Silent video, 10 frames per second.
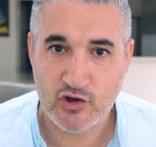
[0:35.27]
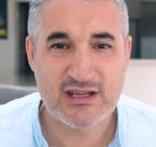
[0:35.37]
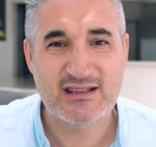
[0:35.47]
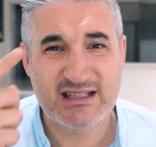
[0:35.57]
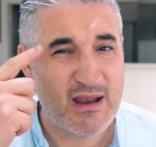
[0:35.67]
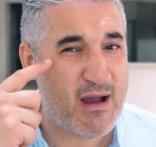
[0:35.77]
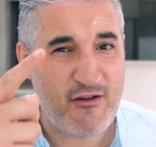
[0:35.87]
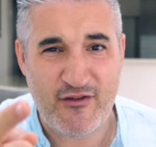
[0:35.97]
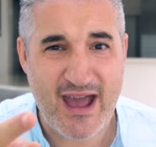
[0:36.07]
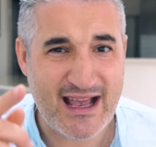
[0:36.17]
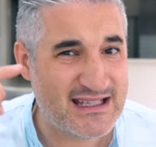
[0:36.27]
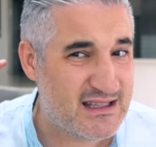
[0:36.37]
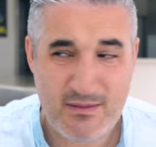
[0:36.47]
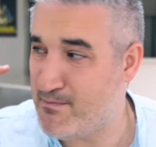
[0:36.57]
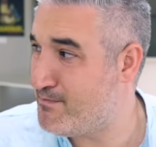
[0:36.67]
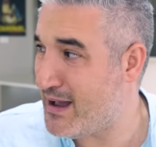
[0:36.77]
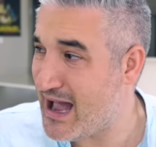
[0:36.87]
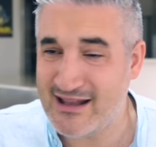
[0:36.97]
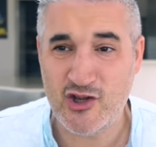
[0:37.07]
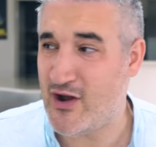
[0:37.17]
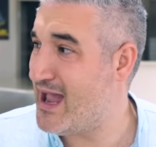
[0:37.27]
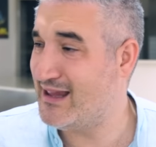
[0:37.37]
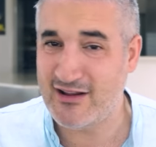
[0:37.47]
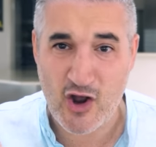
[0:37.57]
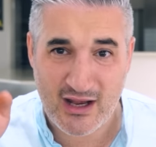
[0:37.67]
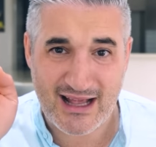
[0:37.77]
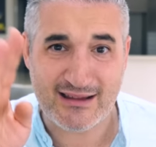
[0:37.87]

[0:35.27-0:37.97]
Just see my face behind your head going